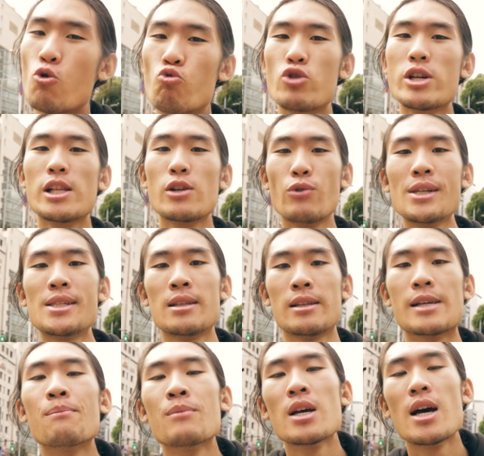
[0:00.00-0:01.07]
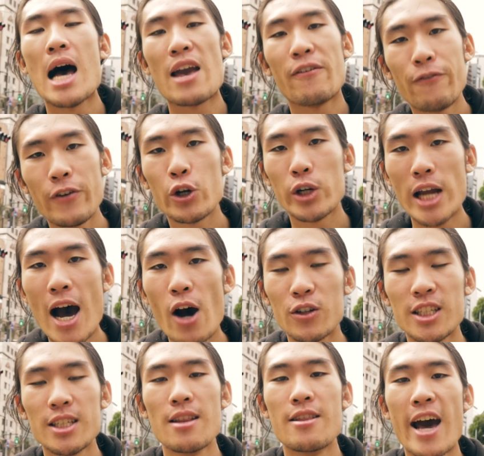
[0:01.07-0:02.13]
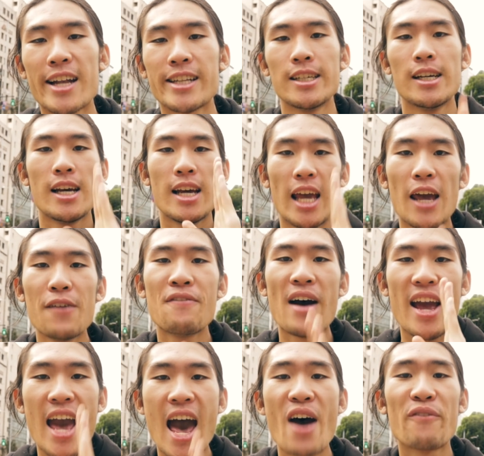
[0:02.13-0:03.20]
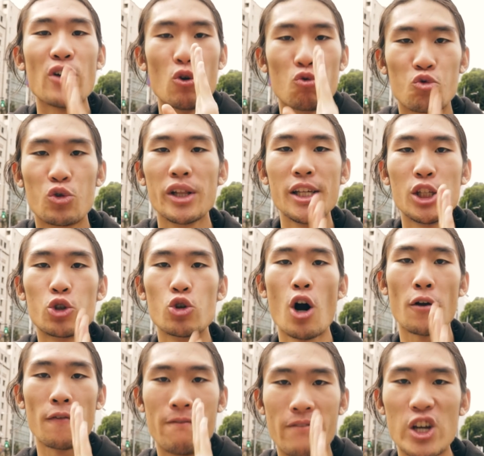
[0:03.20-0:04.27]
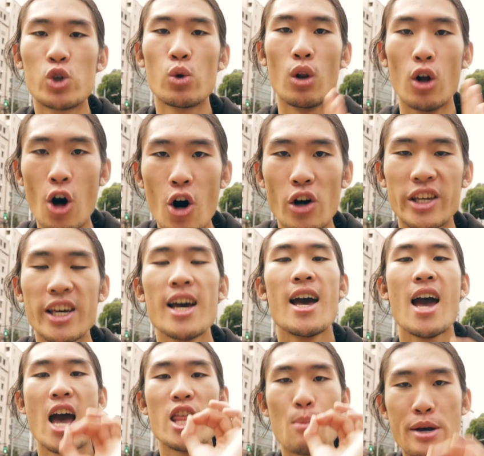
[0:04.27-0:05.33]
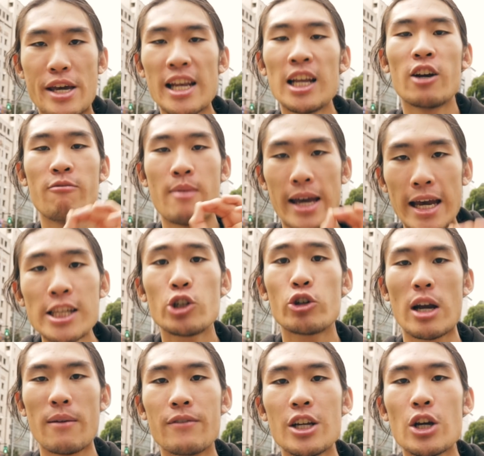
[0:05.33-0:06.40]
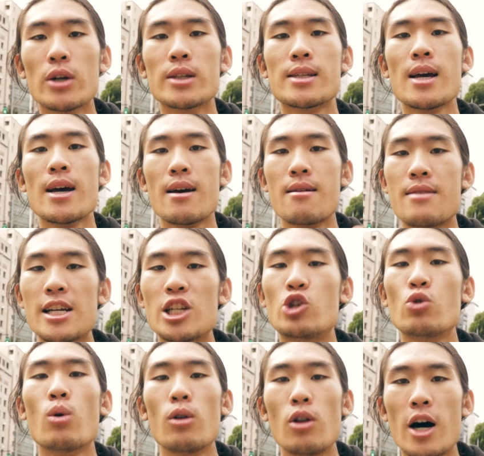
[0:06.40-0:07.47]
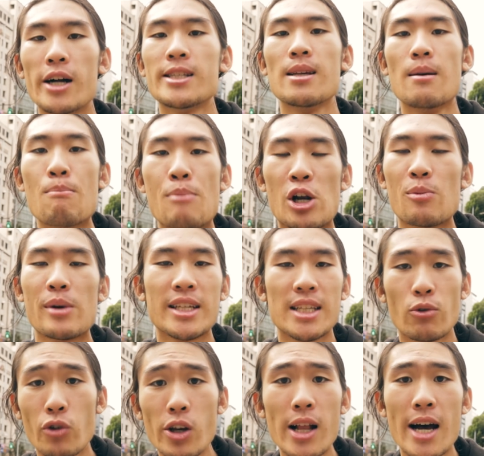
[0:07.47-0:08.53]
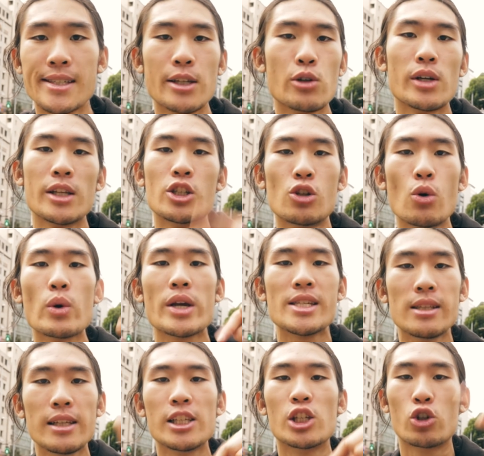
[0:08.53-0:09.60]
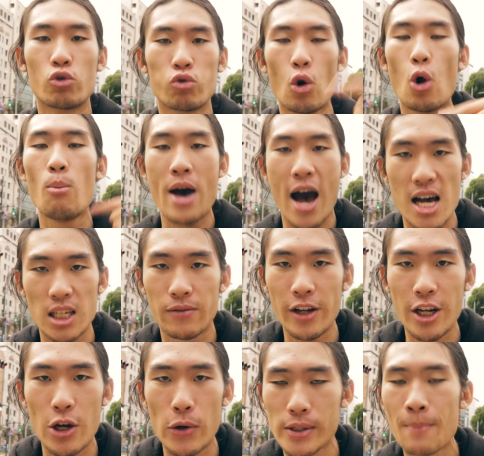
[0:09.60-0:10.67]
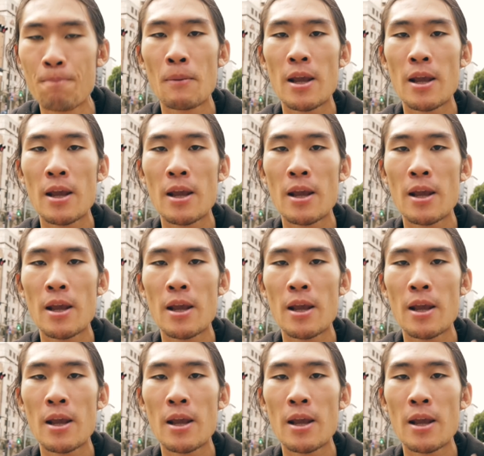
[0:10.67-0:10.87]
really recently, I figured out that if I have a really strong visual hook at the beginning of my Instagram videos, they do a lot better because I realized that you can so easily scroll past videos.